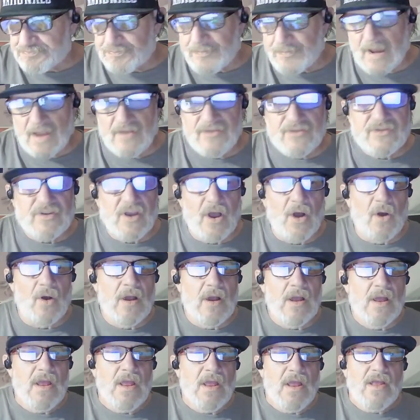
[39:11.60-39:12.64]
So
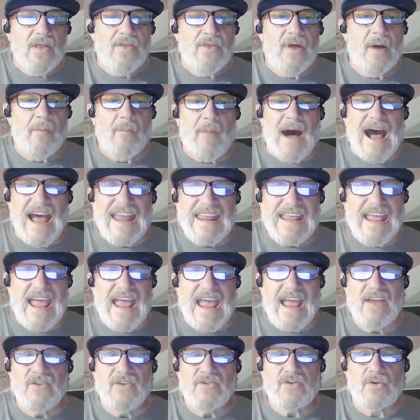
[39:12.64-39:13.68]
the mighty
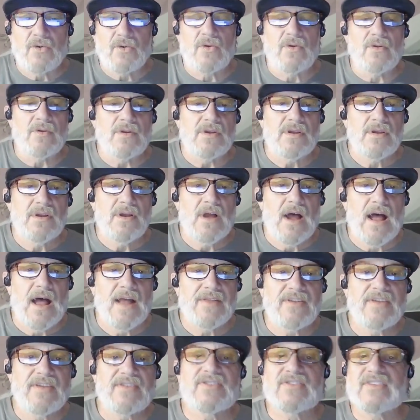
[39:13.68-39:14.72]
angel uh,
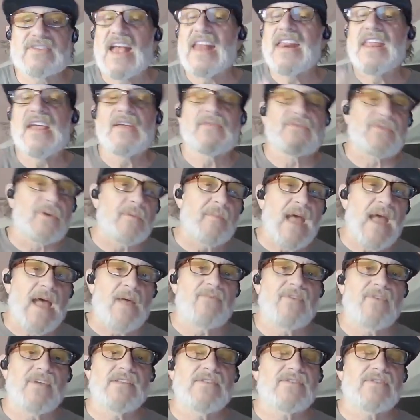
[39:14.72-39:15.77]
descending from
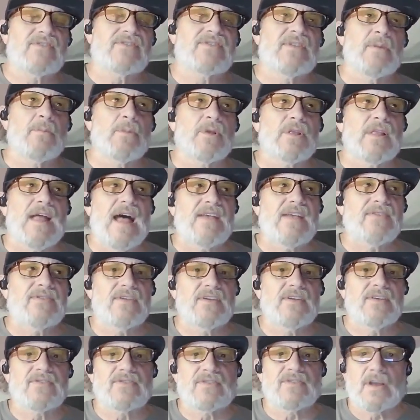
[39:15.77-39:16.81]
heaven
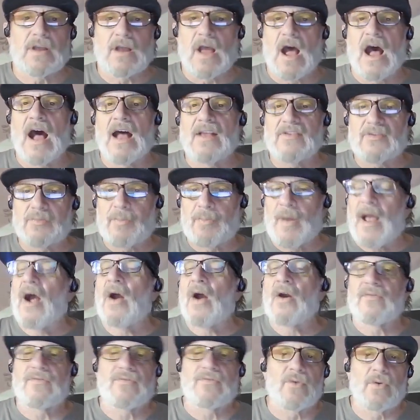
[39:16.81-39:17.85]
symbolizes God's
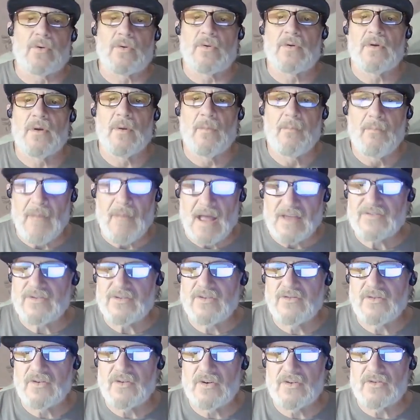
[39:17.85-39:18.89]
powerful
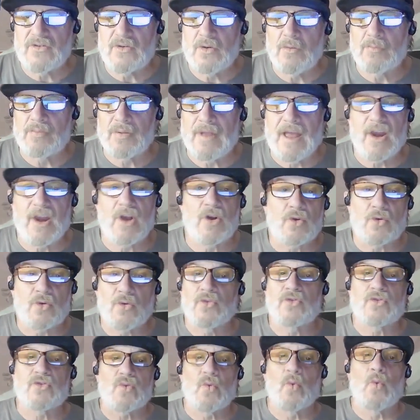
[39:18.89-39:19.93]
messengers who played a
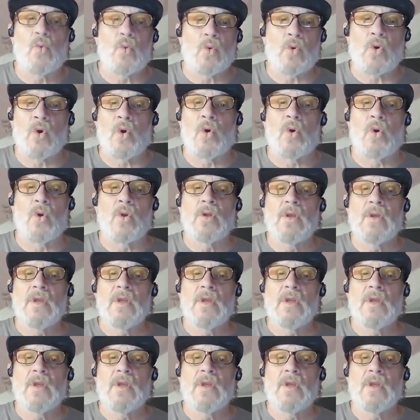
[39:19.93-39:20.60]
crucial role